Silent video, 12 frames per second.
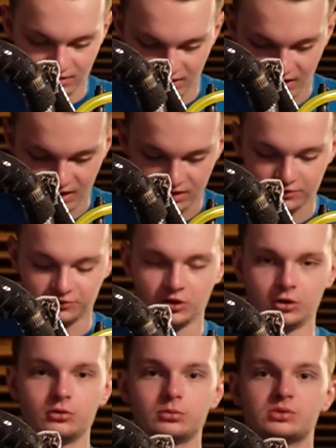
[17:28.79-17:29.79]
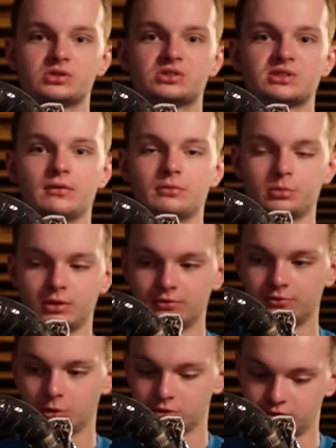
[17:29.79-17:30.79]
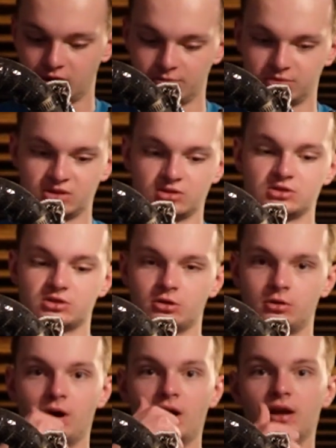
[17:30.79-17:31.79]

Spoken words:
And the float was 7.4 grams, so